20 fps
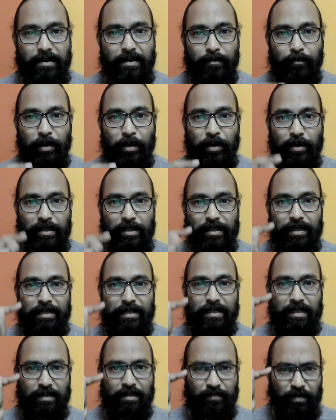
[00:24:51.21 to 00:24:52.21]
because it
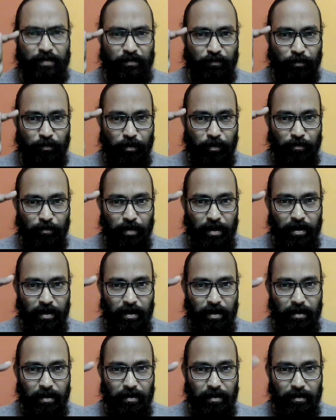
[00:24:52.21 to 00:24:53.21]
comes from
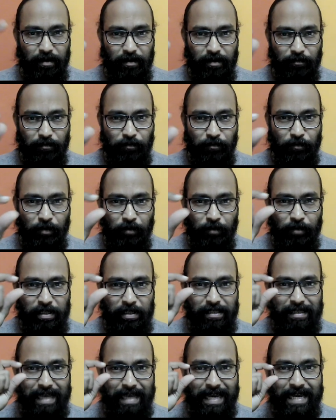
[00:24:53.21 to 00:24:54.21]
a
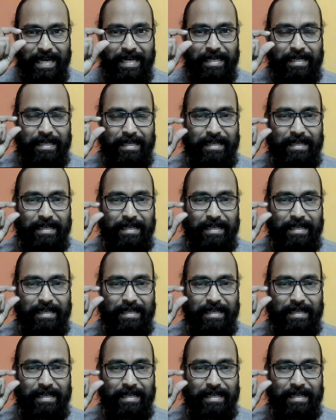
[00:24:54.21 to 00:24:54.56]
sight.